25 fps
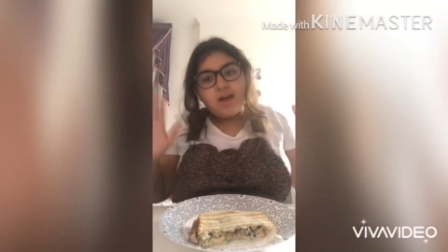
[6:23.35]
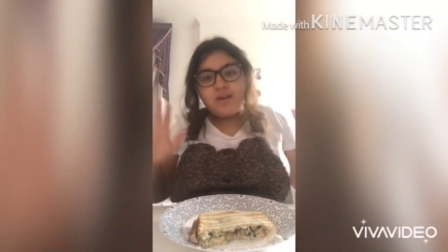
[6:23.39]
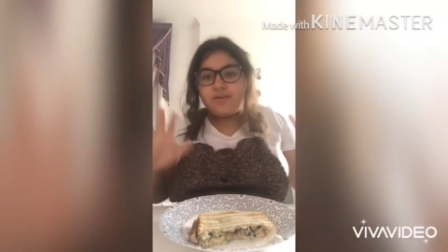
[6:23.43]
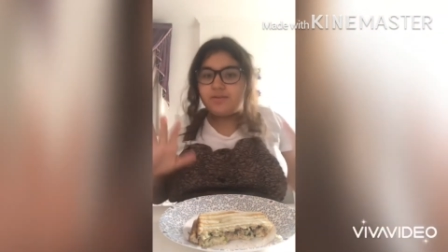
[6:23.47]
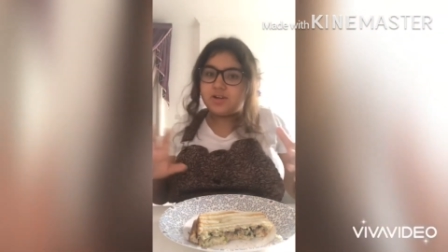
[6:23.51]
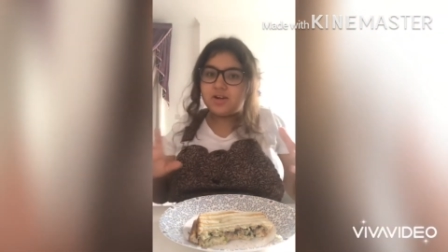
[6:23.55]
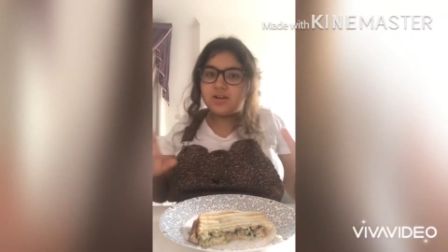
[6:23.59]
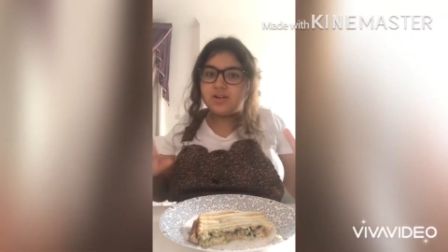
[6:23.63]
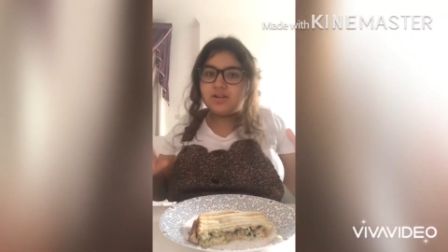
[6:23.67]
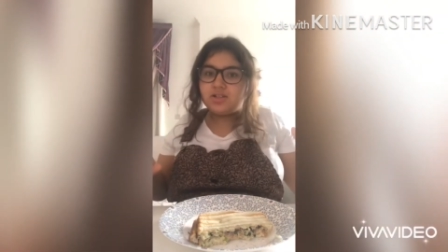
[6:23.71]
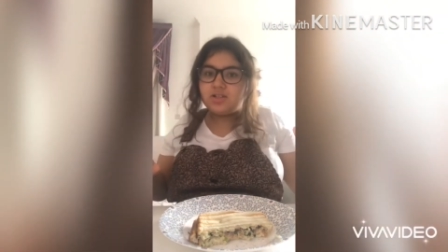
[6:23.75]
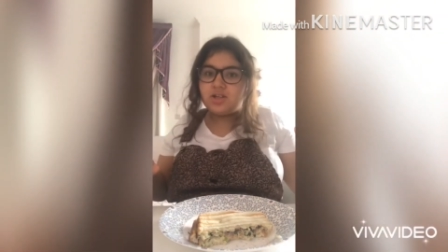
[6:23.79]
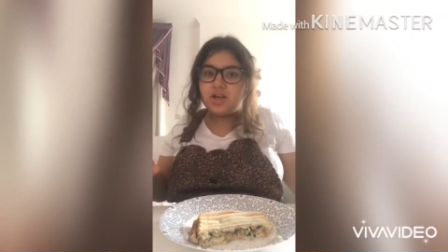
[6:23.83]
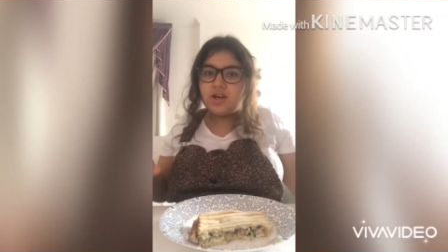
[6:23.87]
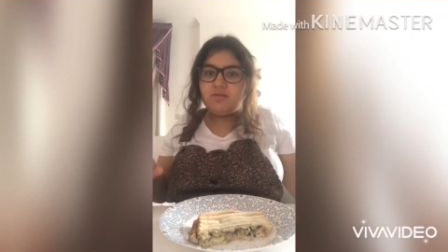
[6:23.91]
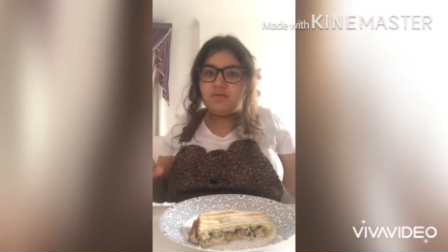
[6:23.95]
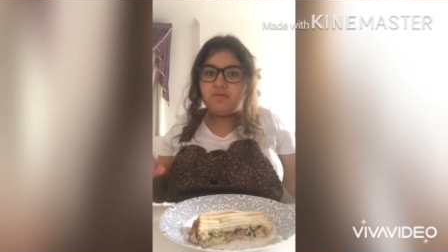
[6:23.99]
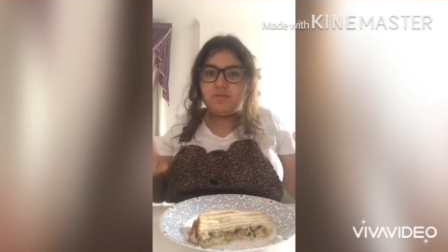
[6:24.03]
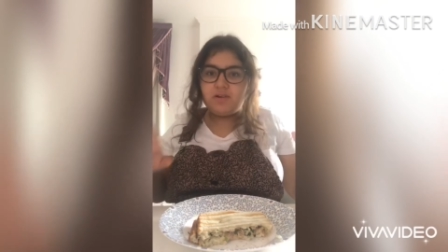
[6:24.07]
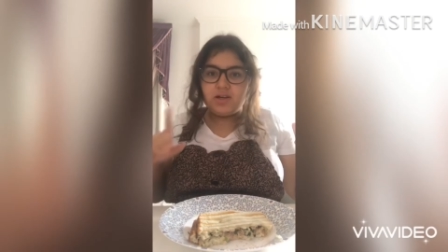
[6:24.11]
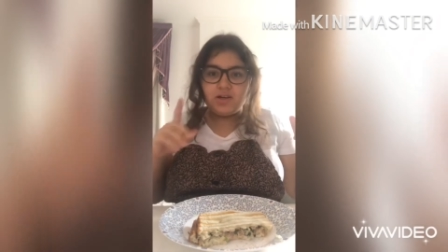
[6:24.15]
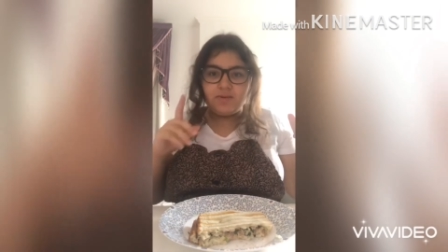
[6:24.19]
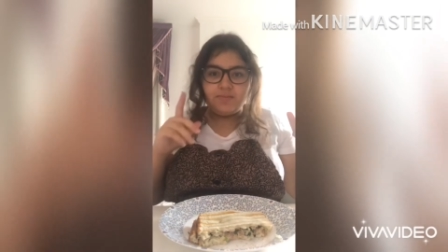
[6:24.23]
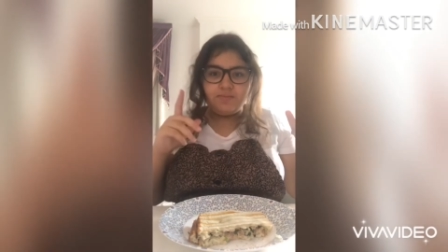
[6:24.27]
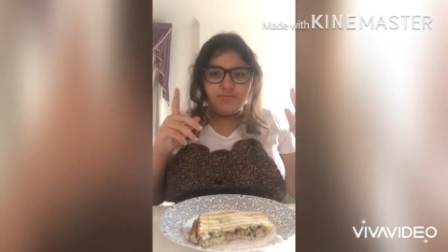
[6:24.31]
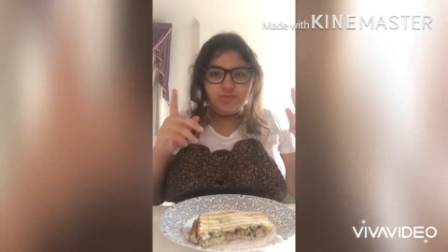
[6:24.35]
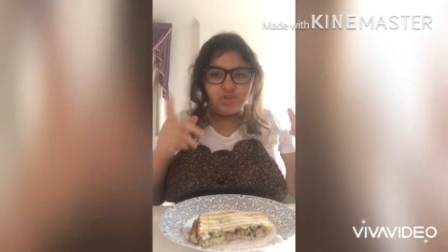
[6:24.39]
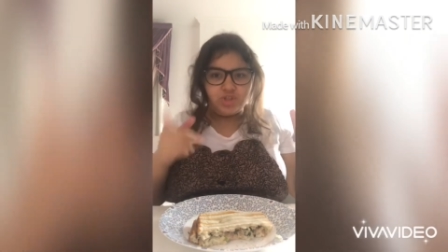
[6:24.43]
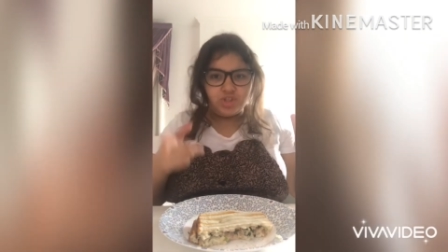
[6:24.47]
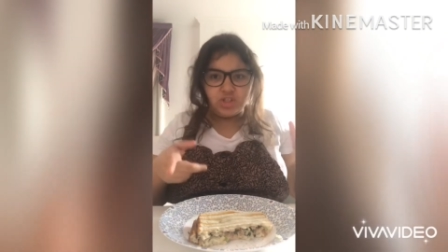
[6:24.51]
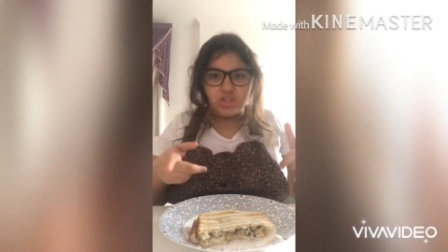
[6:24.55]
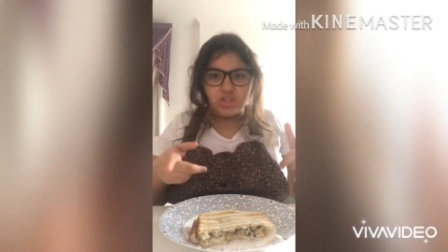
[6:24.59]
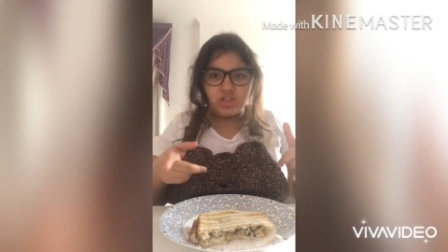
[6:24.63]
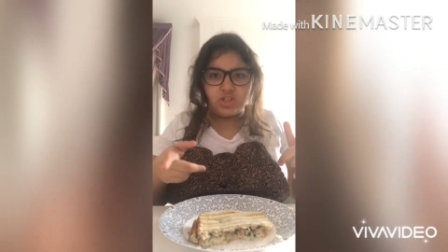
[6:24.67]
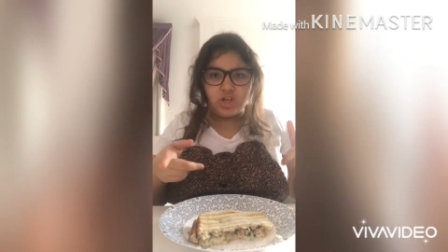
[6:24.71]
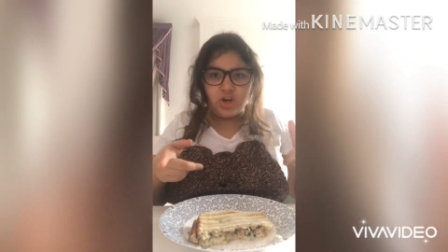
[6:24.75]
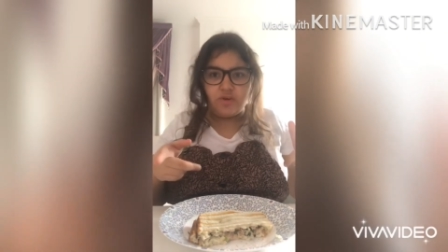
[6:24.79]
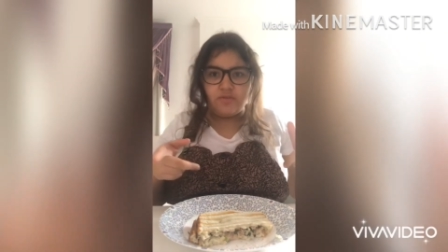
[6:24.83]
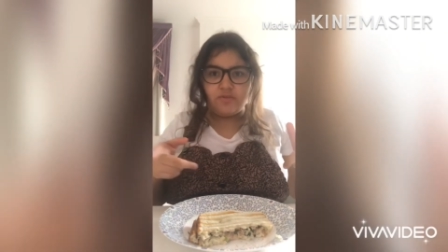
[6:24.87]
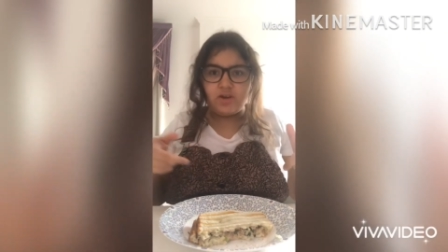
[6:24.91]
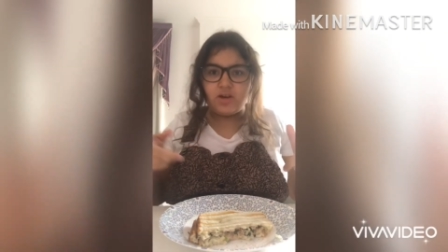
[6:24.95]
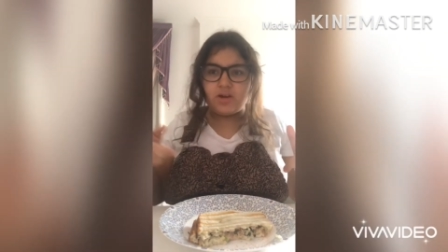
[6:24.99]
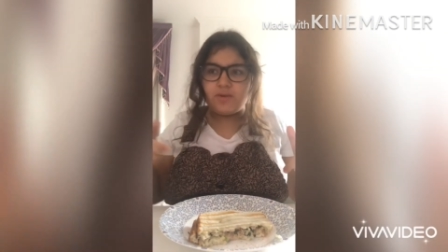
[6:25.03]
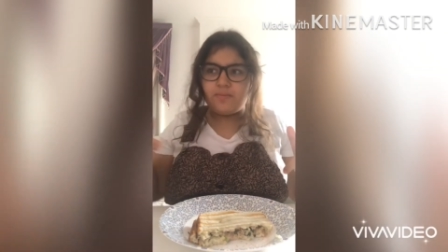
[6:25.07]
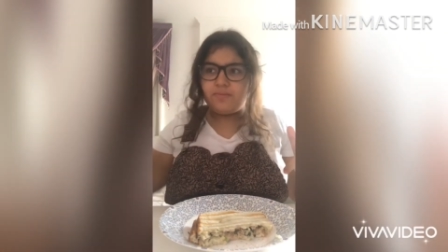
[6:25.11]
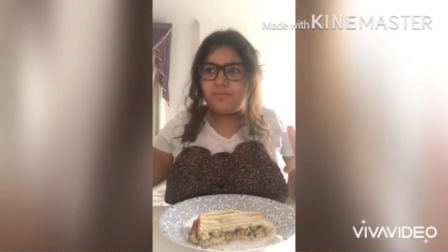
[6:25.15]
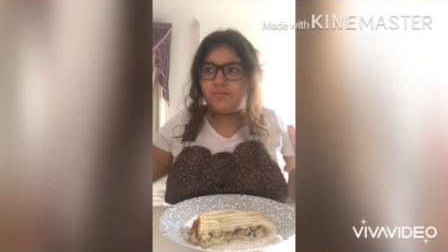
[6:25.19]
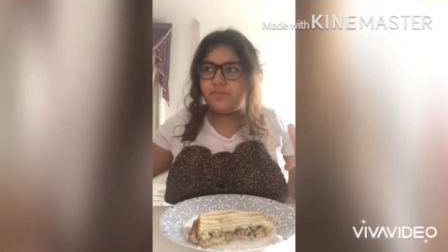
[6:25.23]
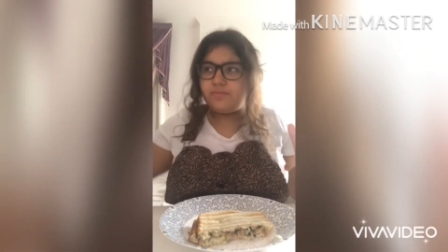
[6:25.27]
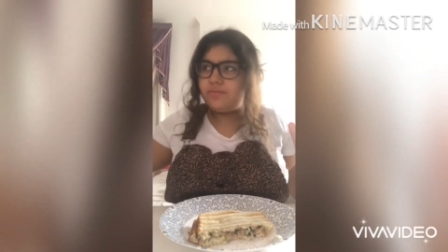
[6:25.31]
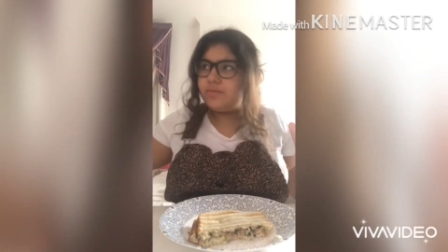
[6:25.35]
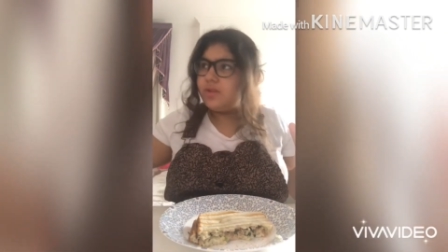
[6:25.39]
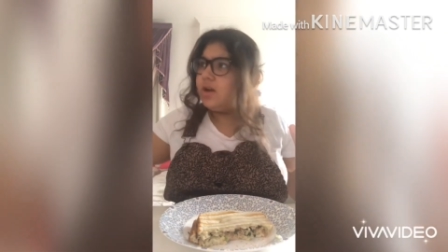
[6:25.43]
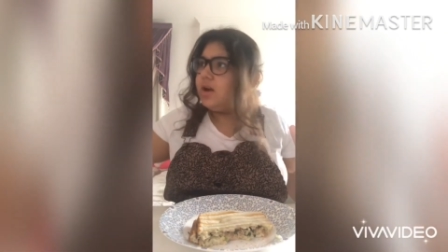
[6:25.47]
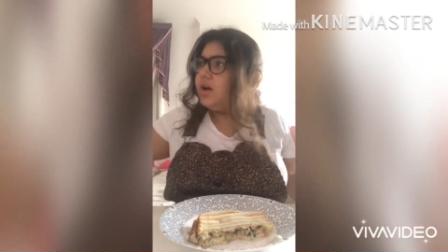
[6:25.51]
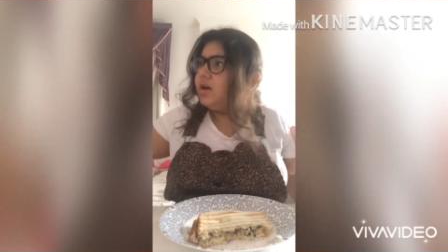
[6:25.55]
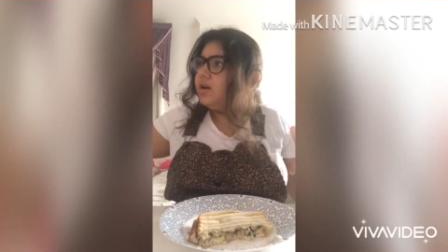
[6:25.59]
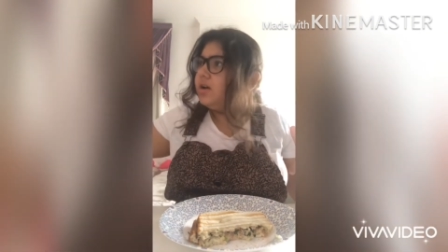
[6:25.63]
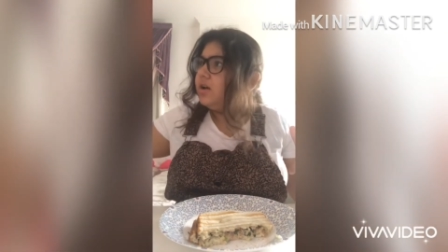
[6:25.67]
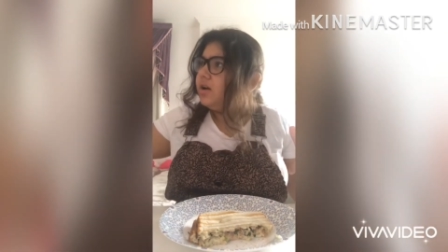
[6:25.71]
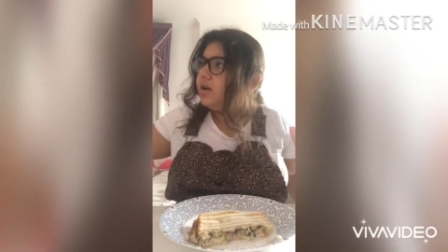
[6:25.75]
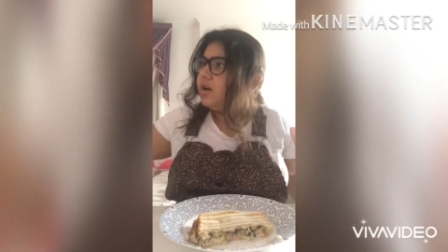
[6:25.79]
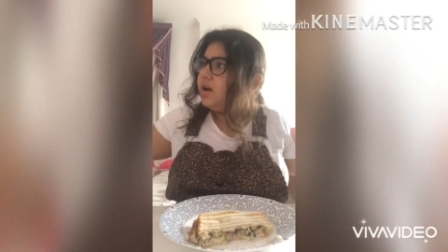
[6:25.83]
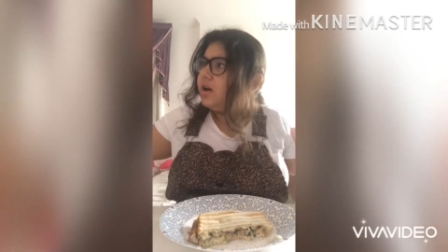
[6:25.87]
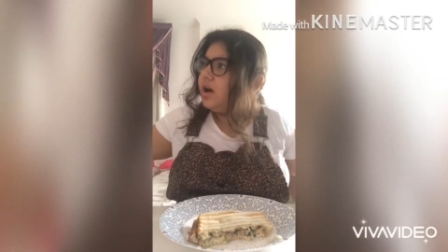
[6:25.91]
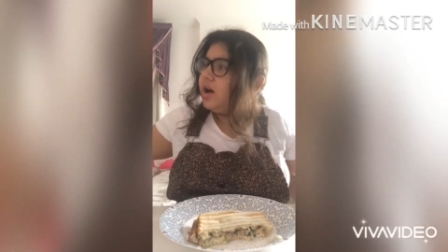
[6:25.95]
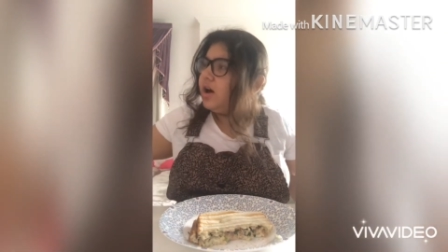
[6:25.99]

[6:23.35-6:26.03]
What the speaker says: We're gonna share it. She deserves it. I